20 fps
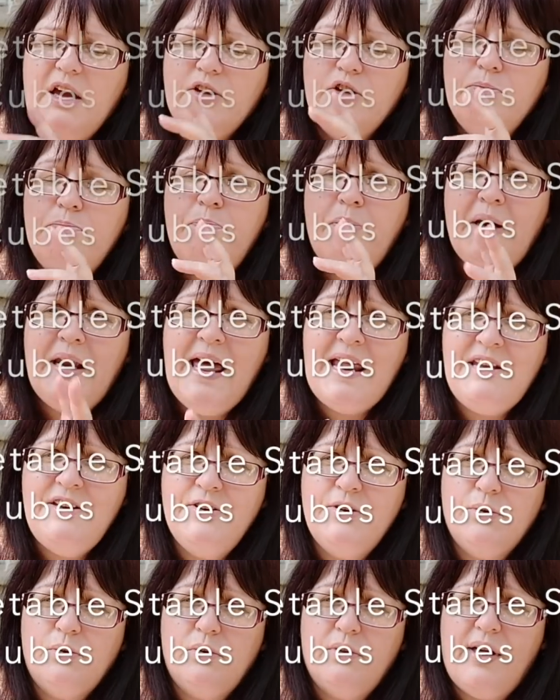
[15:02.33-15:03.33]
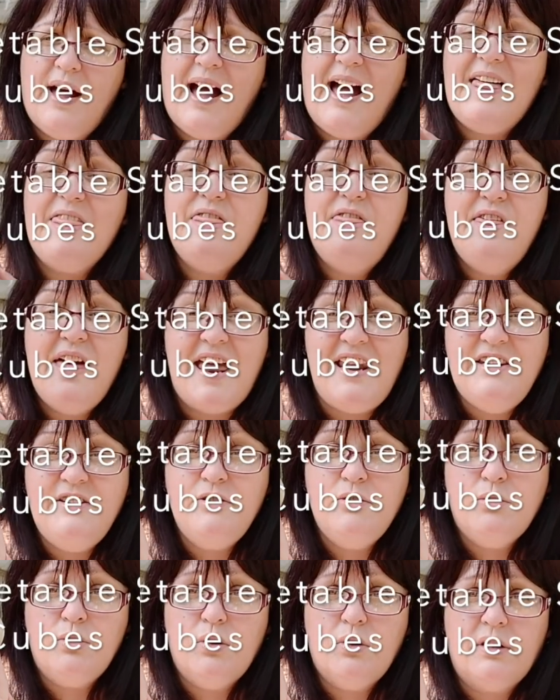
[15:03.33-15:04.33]
You blend all that, then
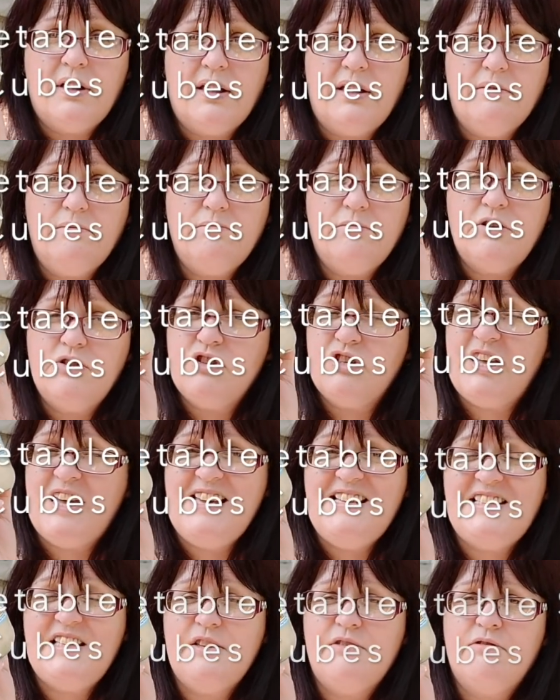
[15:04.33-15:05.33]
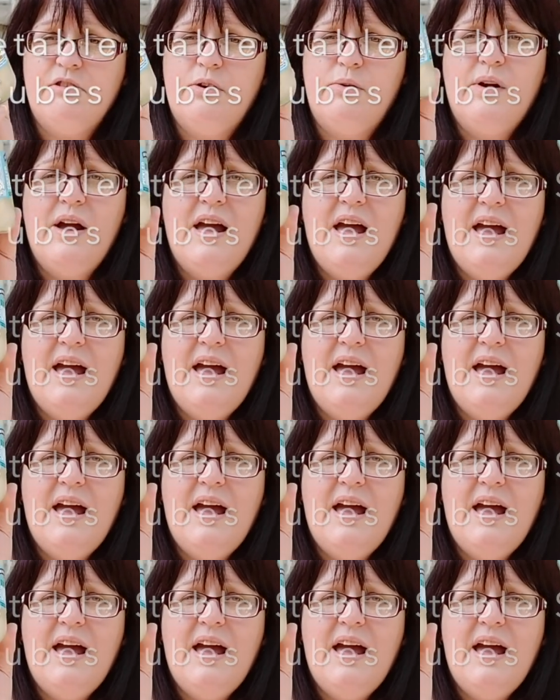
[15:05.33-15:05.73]
you cook it. You just heat it through.